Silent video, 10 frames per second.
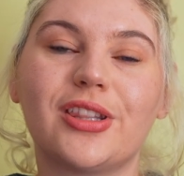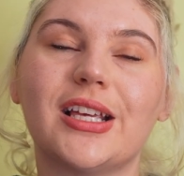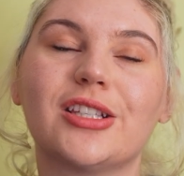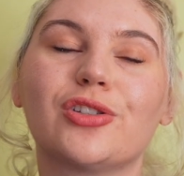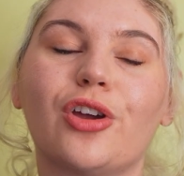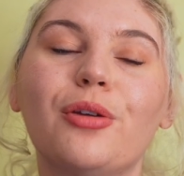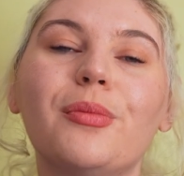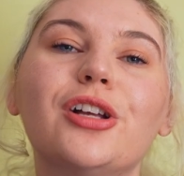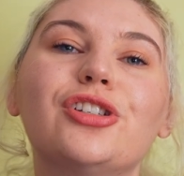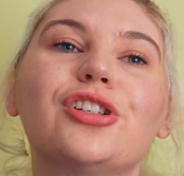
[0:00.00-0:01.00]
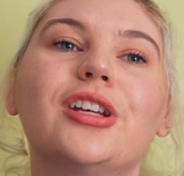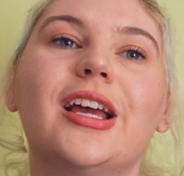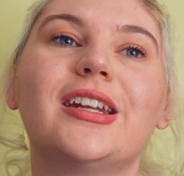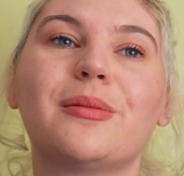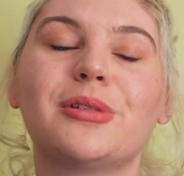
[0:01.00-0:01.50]
There's so much
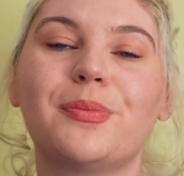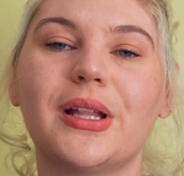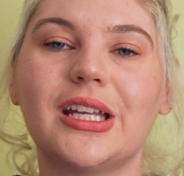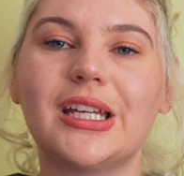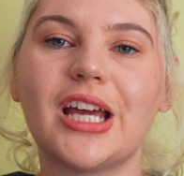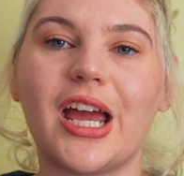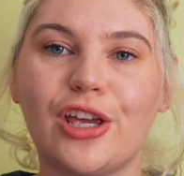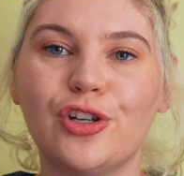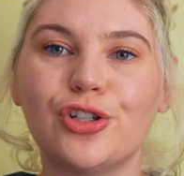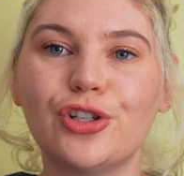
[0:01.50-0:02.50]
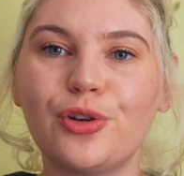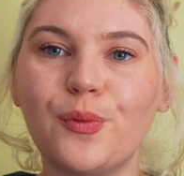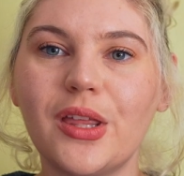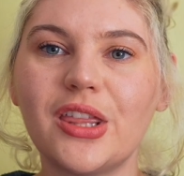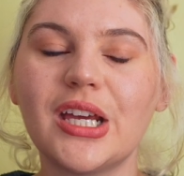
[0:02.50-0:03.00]
adaptability I can do
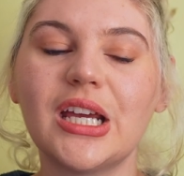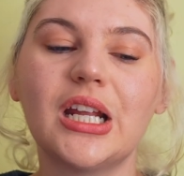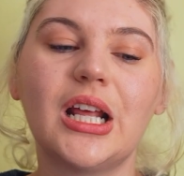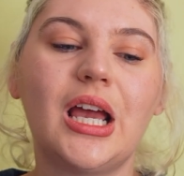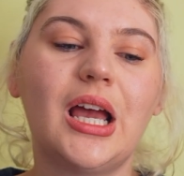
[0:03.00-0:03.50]
with it.